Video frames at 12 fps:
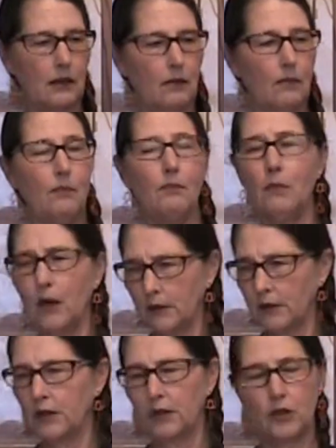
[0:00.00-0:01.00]

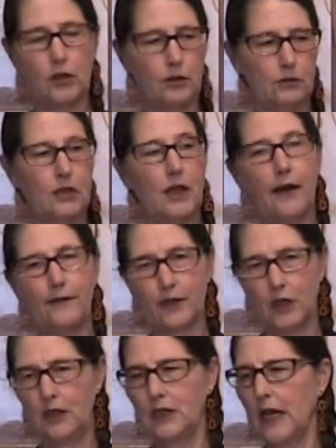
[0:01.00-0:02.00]
multitudes of
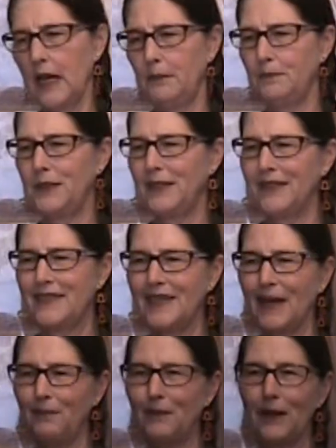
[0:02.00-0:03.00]
tape to
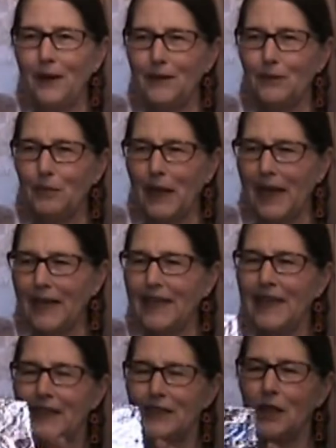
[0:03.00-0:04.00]
tape it on the
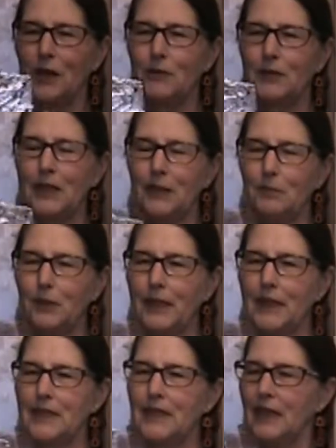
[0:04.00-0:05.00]
back to hold it in
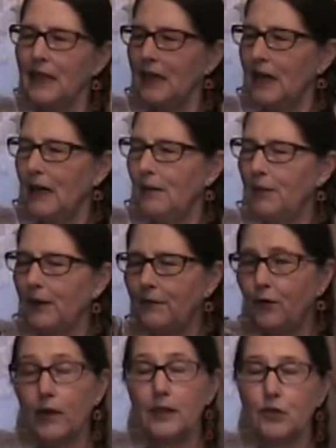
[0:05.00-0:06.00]
place, but
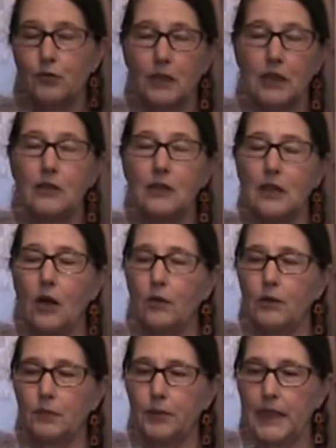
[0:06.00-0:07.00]
foil is really good to
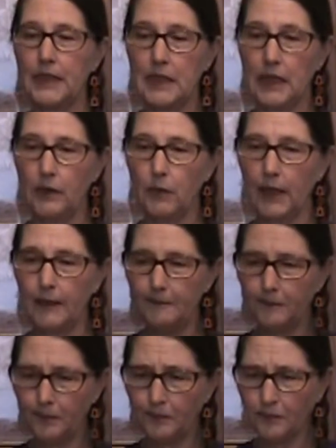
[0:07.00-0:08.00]
hold in place anyway.
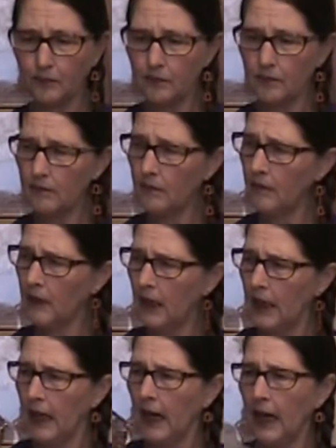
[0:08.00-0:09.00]

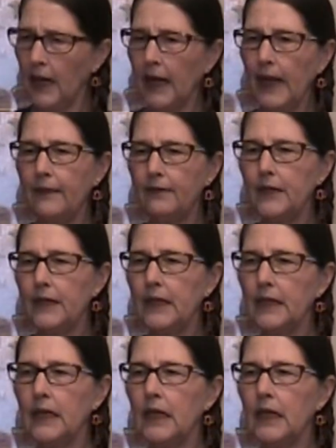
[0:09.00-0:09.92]
And then